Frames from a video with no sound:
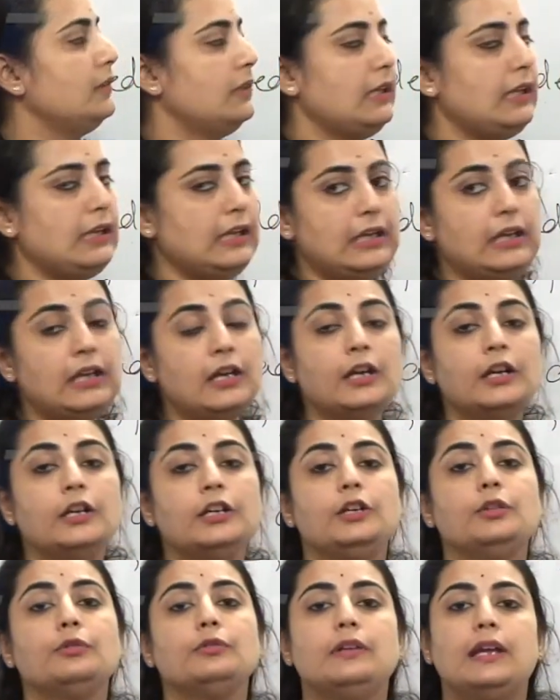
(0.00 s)
3
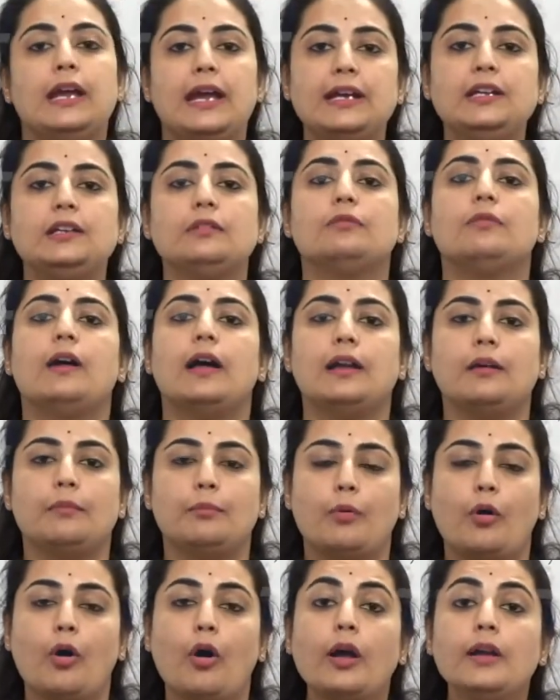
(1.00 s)
to get 1
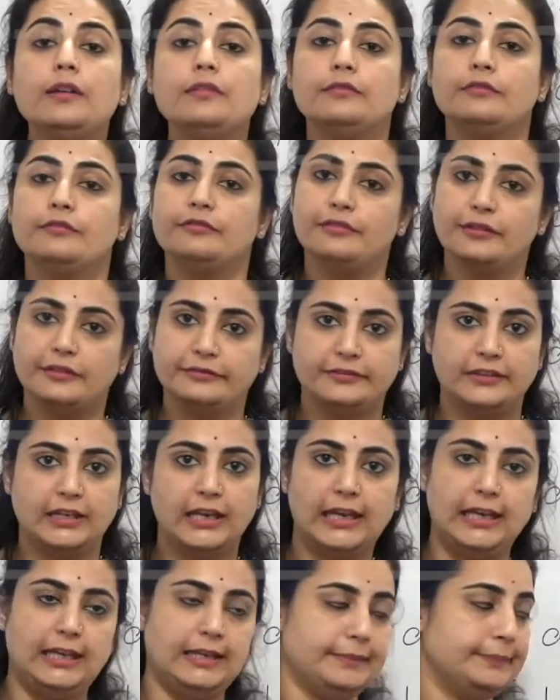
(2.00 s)
upon
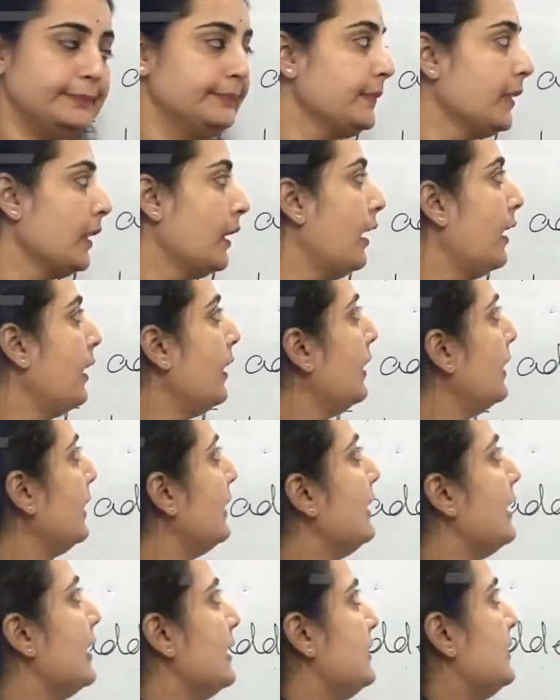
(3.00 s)
15.
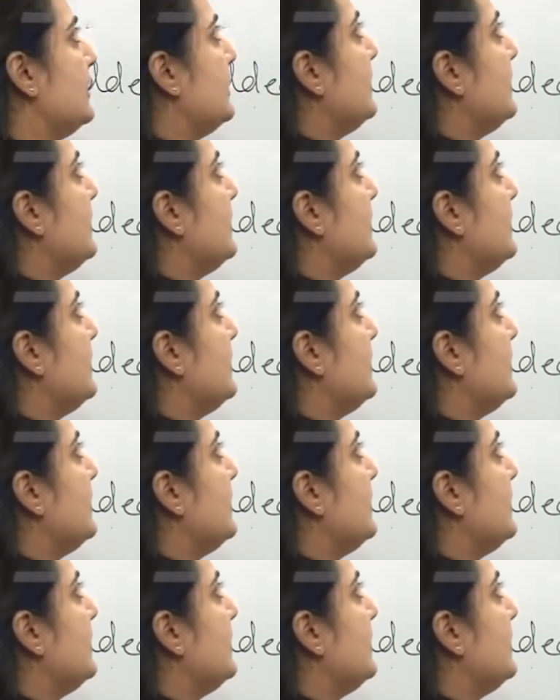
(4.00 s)
Let's